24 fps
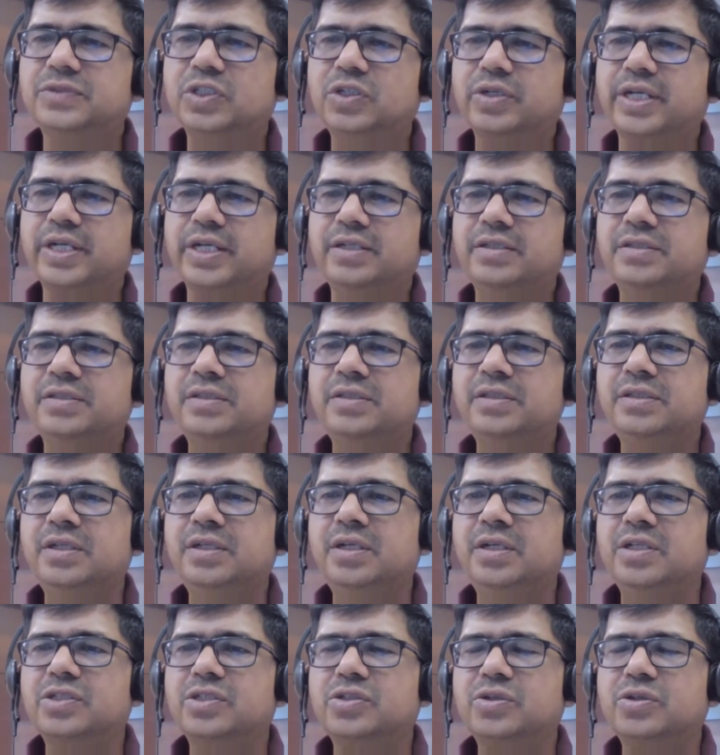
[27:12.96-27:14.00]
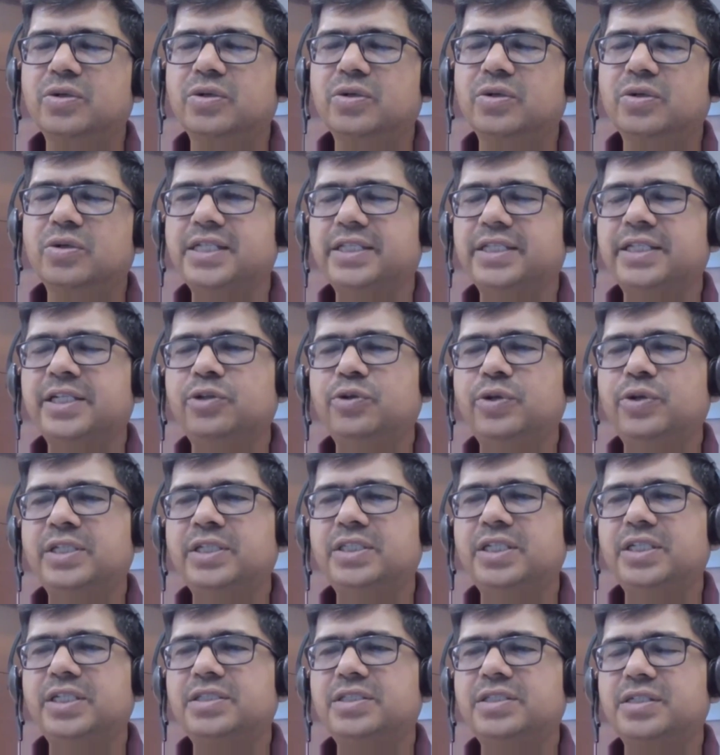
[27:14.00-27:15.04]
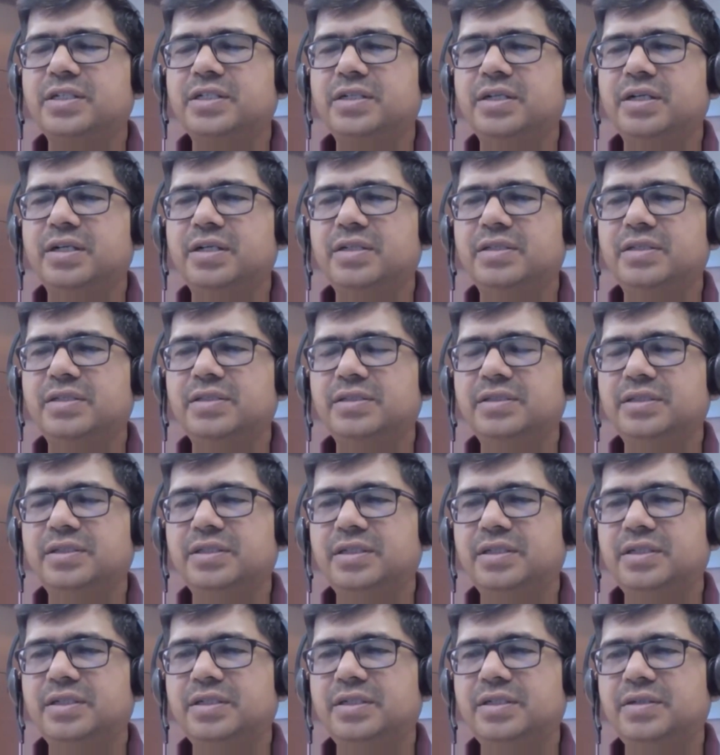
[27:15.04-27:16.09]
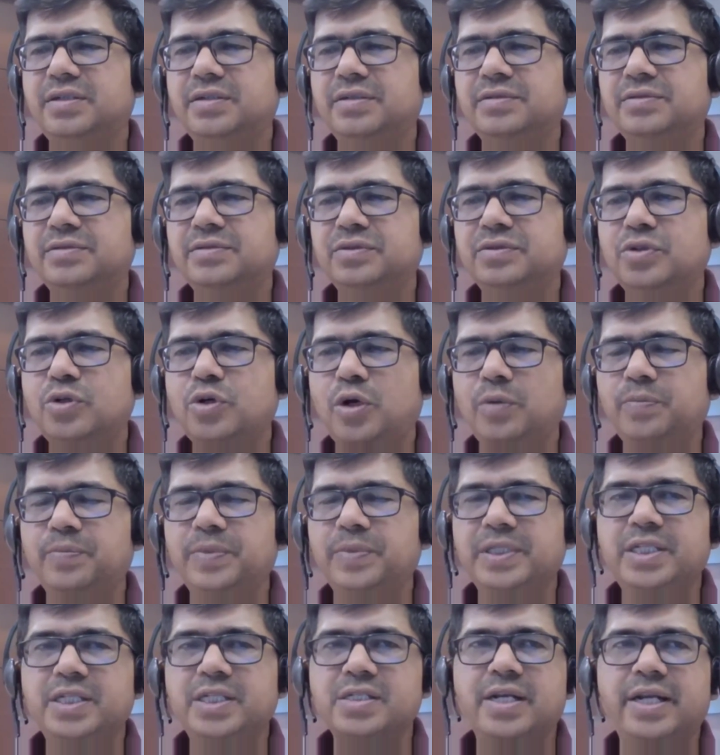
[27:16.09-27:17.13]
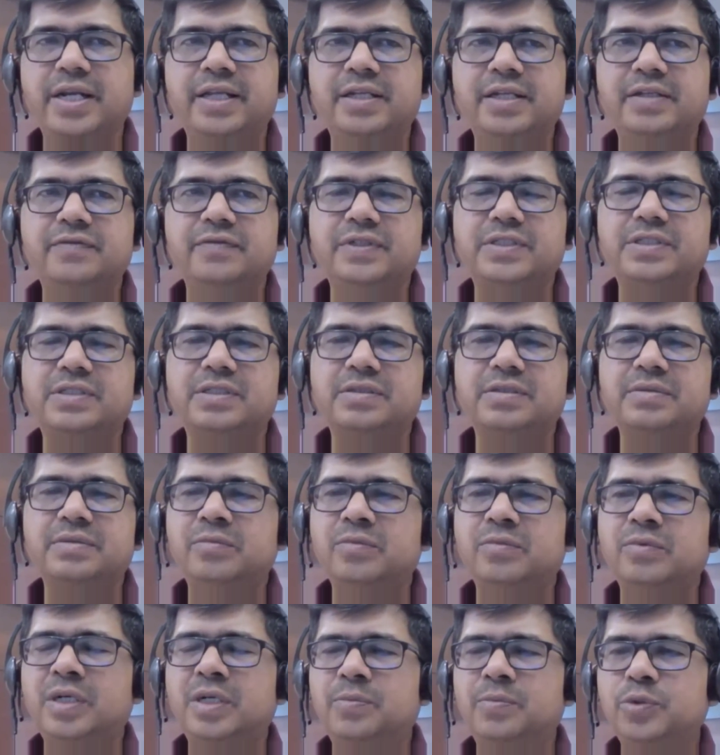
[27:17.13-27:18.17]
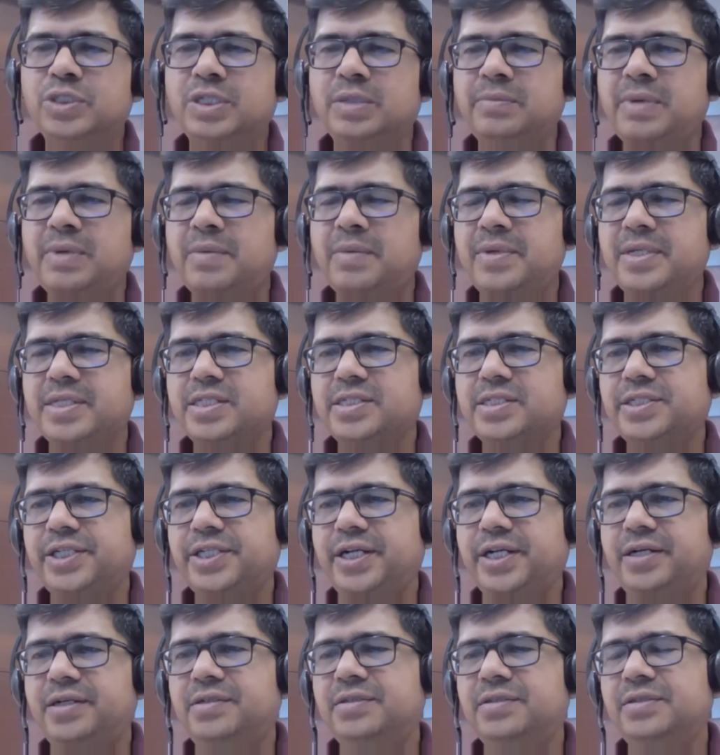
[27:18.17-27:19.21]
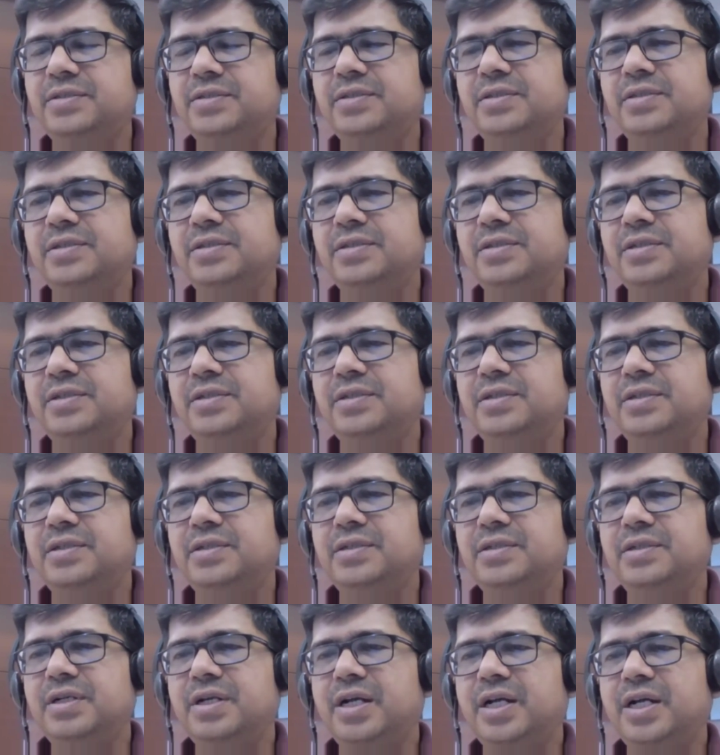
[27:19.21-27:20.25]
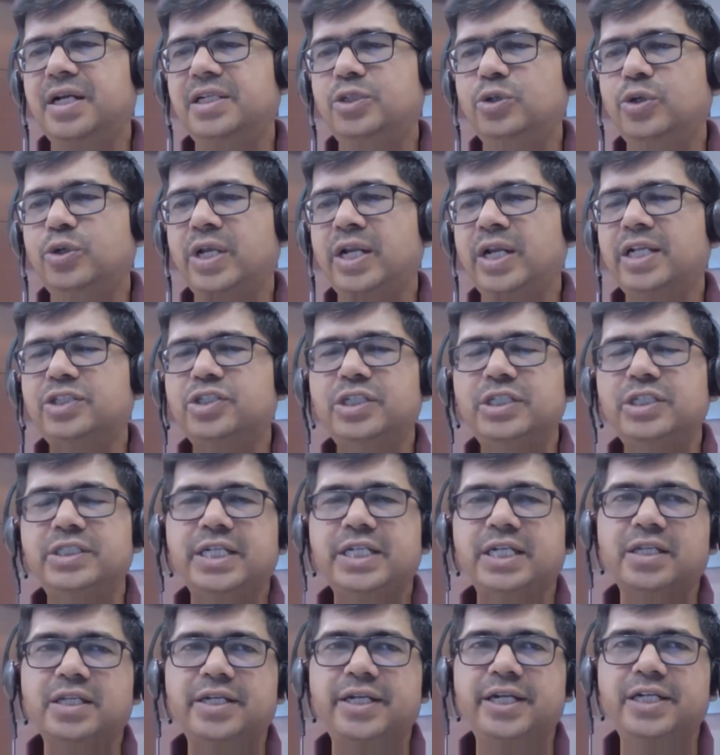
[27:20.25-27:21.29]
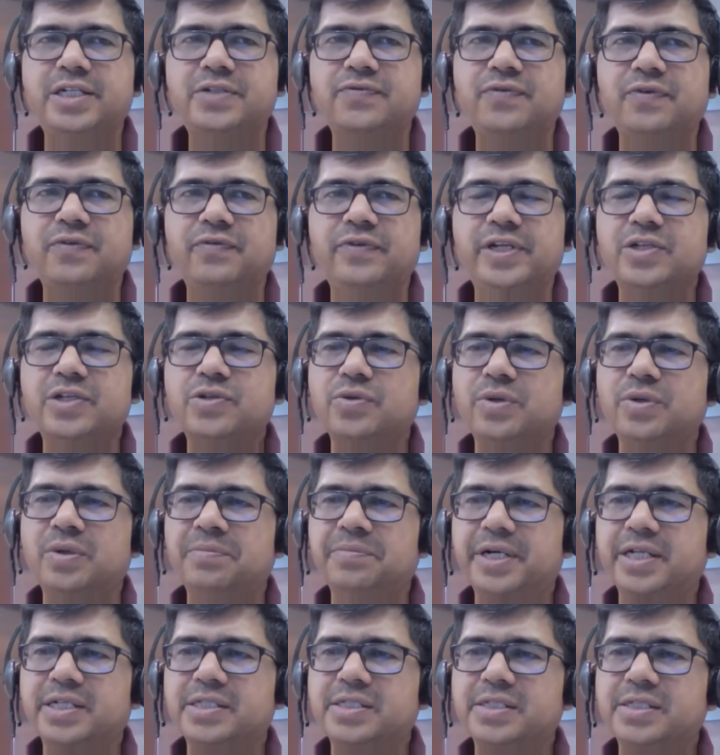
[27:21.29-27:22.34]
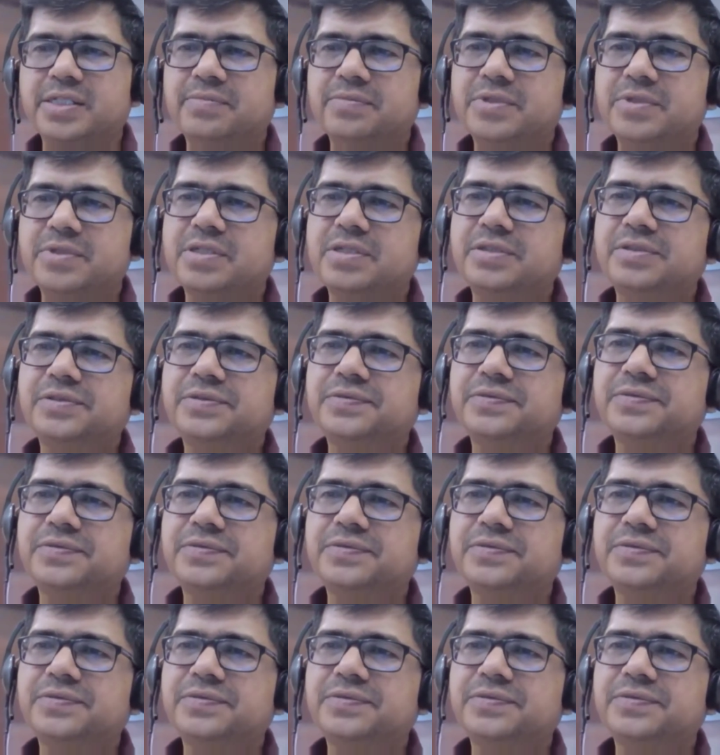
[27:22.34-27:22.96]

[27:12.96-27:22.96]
Okay. So guys, I think you can just uh, copy this link, which Pooja ma'am has shared, and you can actually check the dates for various Olympiad exams.